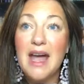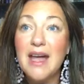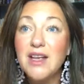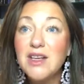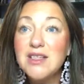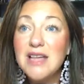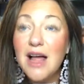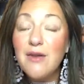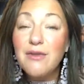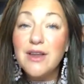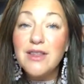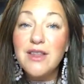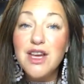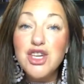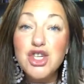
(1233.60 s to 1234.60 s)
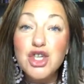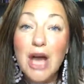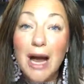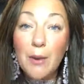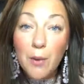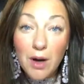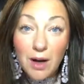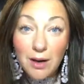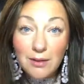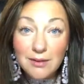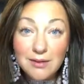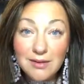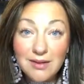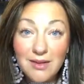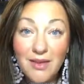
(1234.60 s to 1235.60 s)
Get yourself in the shower.
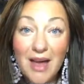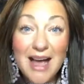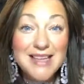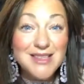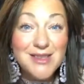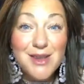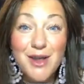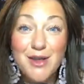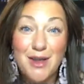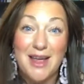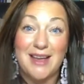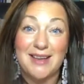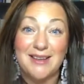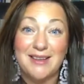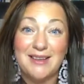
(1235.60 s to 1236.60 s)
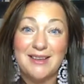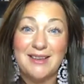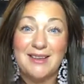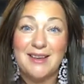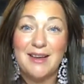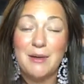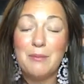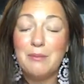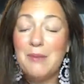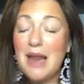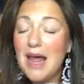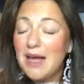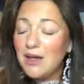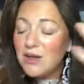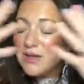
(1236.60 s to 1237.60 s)
That's the thing.
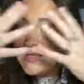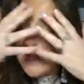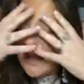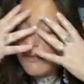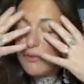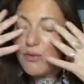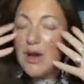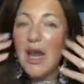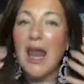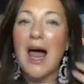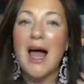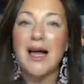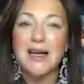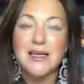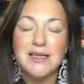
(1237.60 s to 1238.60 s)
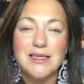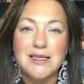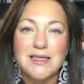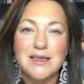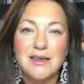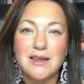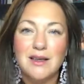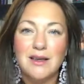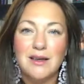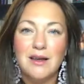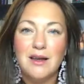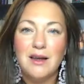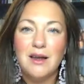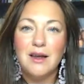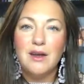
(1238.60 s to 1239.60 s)
Let yourself relax.
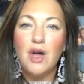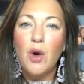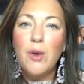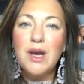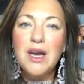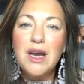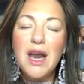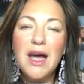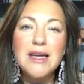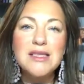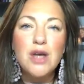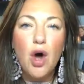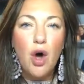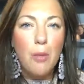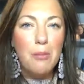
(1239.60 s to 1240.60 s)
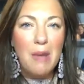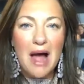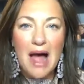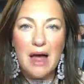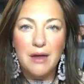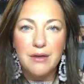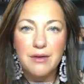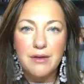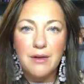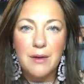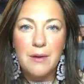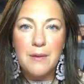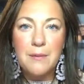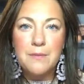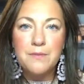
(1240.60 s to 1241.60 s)
Go in a nice hot bath
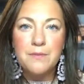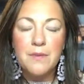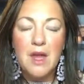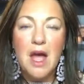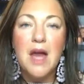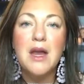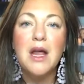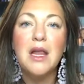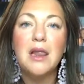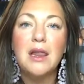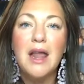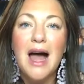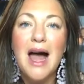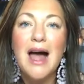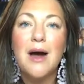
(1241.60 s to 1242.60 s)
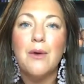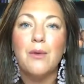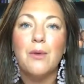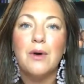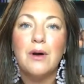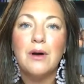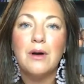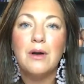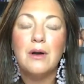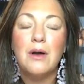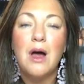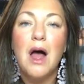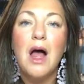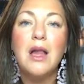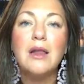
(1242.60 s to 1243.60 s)
and allow
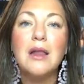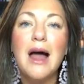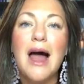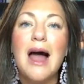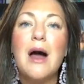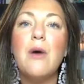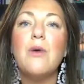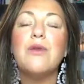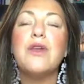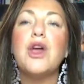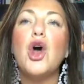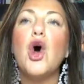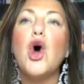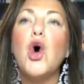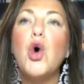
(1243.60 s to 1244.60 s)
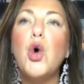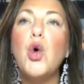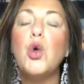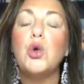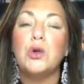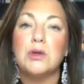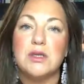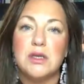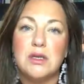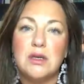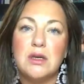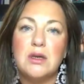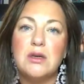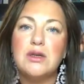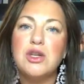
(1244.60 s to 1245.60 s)
the old
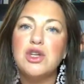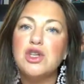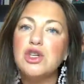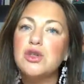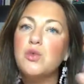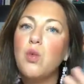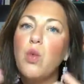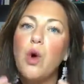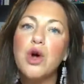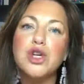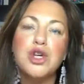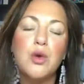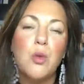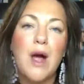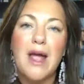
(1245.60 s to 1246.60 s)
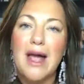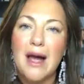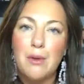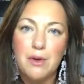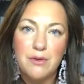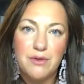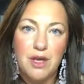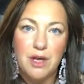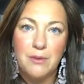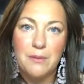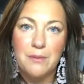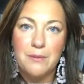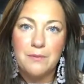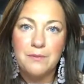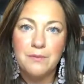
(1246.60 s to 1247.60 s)
to just wash away out of
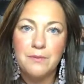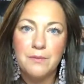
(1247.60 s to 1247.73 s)
you.